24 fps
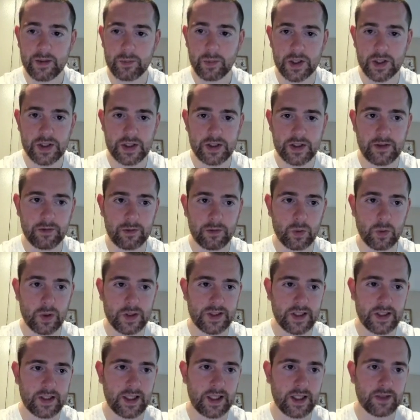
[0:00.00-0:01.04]
a bunch of different
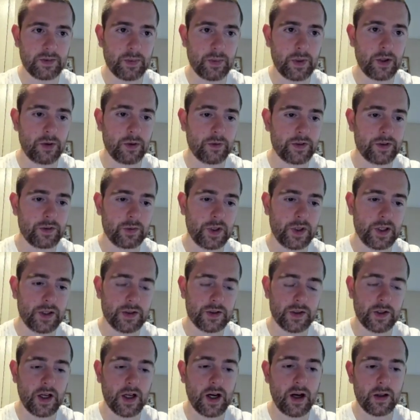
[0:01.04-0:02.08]
ones. I think I've spent over
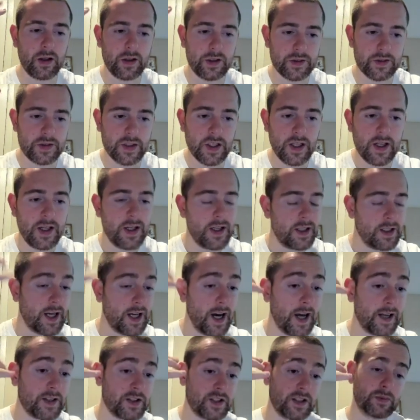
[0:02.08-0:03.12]
$300,
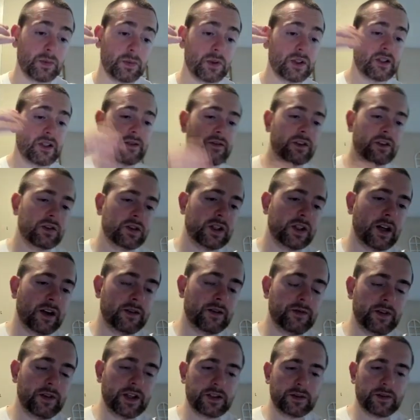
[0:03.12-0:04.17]
not just specifically
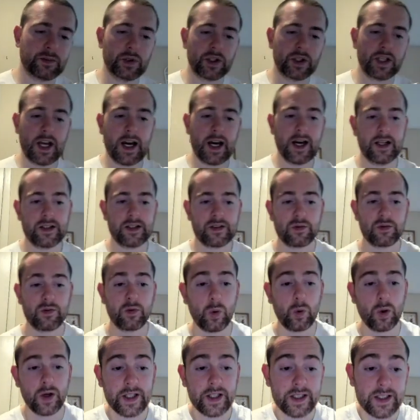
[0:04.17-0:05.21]
on Facebook ads
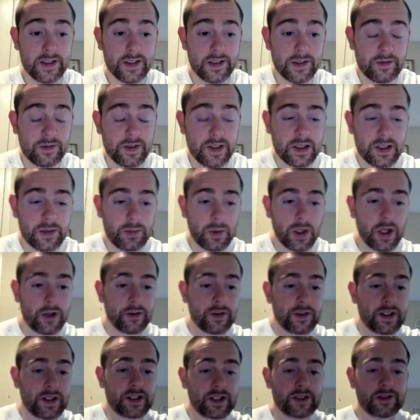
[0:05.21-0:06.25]
for Easy Fees, but
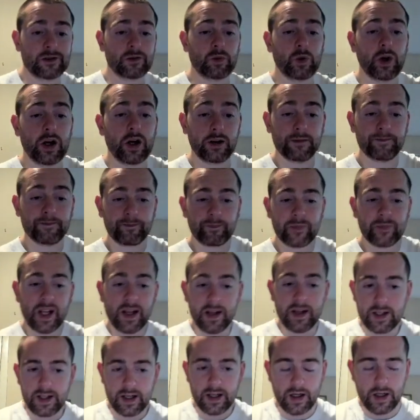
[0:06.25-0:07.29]
other things as well.
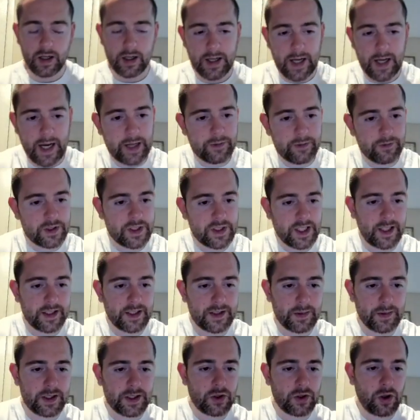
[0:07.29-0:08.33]

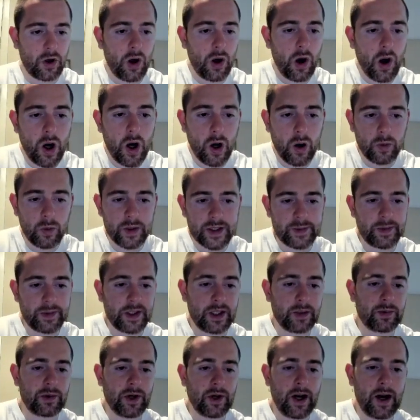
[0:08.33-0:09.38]
Advertising has always
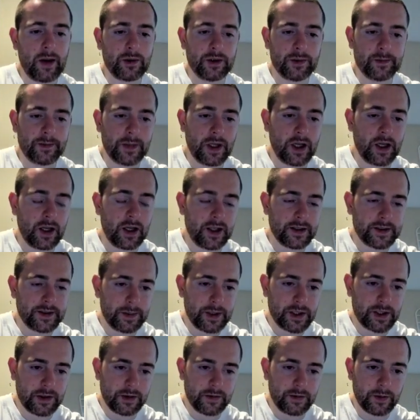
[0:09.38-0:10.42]
been a problem,
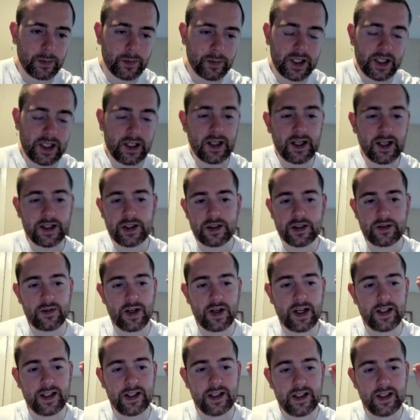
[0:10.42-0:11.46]
especially for me. I just
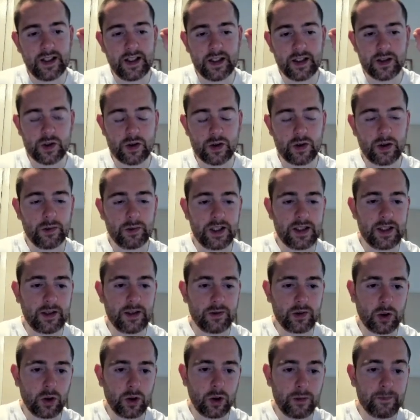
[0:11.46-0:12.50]
find it extremely
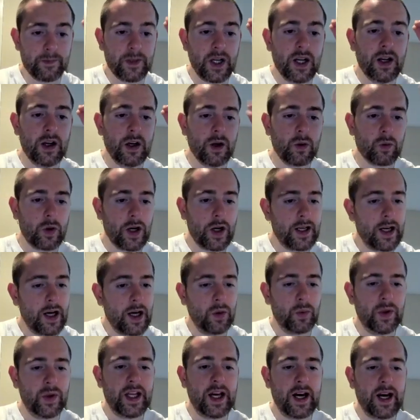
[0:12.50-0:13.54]
difficult. Right
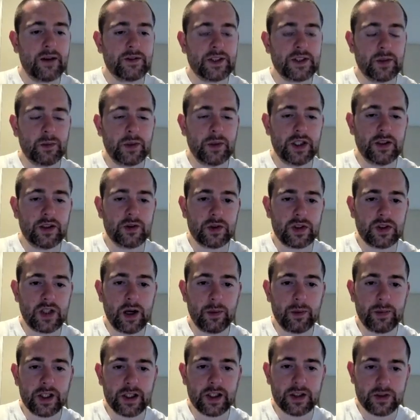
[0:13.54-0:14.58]
now we have somebody who's
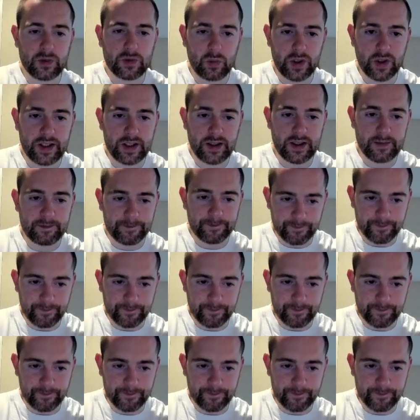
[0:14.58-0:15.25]
helping us with it.